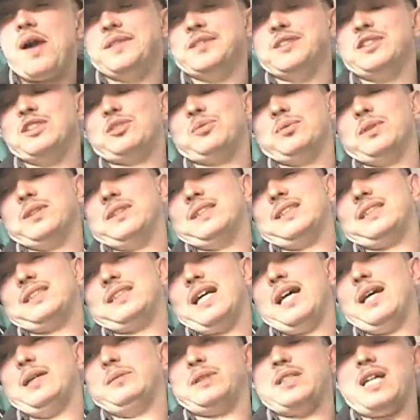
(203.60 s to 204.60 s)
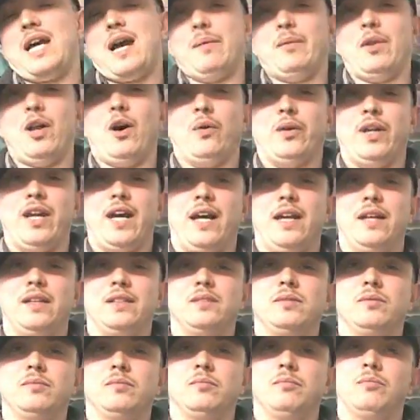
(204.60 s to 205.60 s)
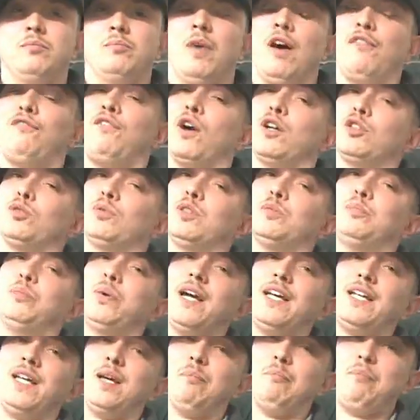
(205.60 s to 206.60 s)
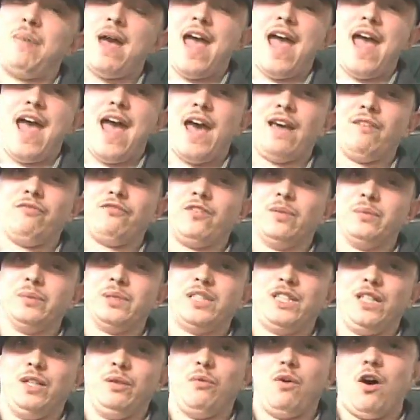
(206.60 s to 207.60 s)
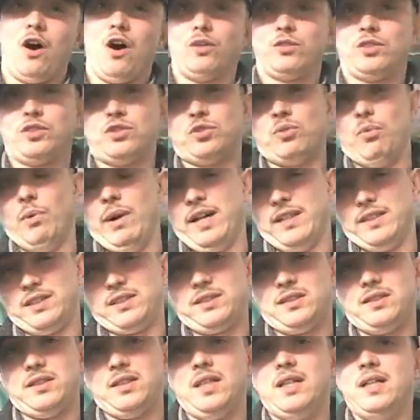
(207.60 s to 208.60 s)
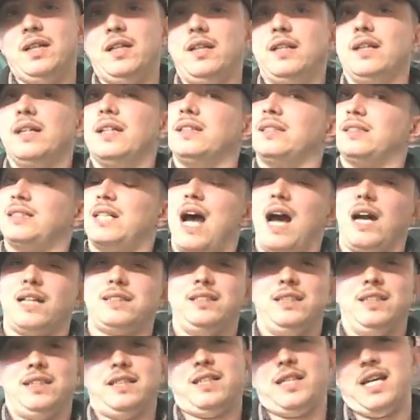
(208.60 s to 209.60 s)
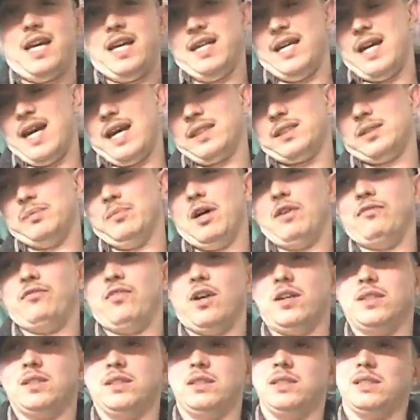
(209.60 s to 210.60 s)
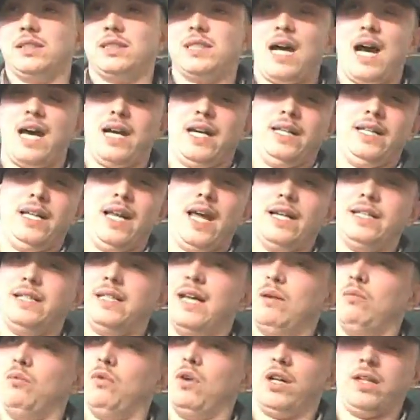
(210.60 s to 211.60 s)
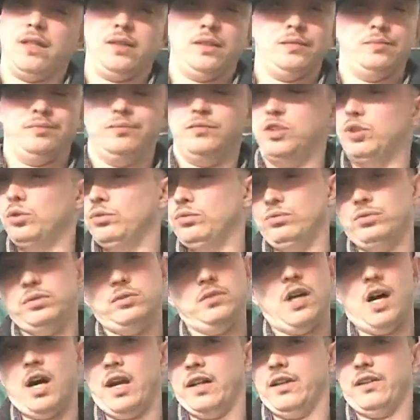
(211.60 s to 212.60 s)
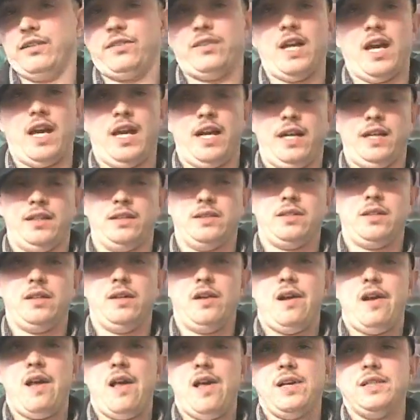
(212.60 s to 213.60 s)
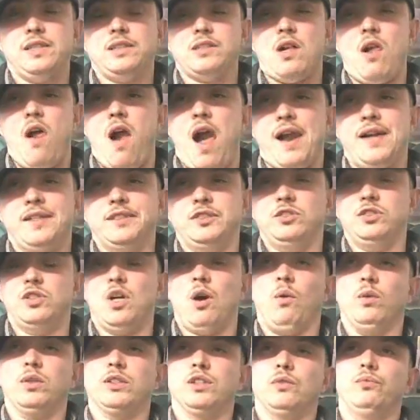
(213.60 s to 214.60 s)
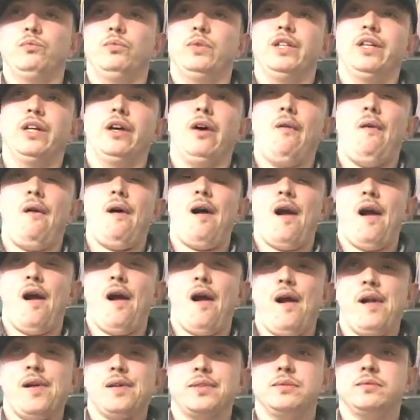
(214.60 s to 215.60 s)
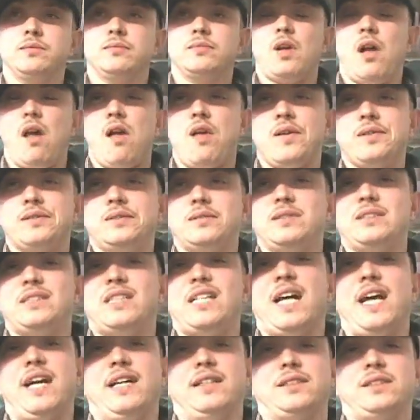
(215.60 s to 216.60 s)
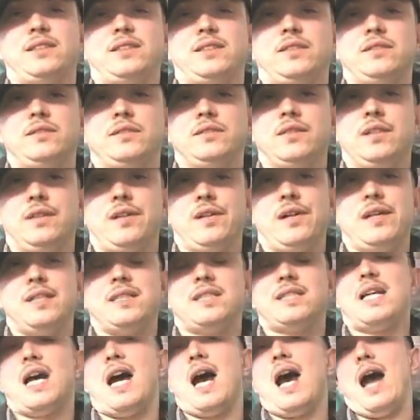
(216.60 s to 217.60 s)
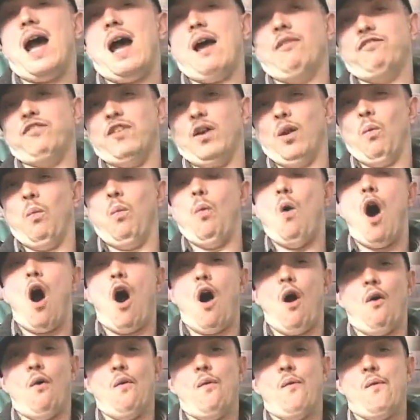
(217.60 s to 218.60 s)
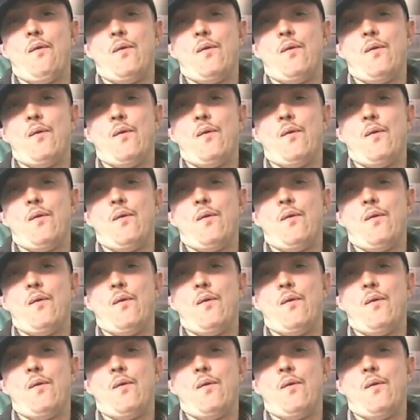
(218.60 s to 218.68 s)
This was the same time though that motherfuckers was breaking bad from Seawall. Twist, Toxic, KX, motherfuckers decided that they wanted to do other things, and you know, it was a real tense time for the Wall,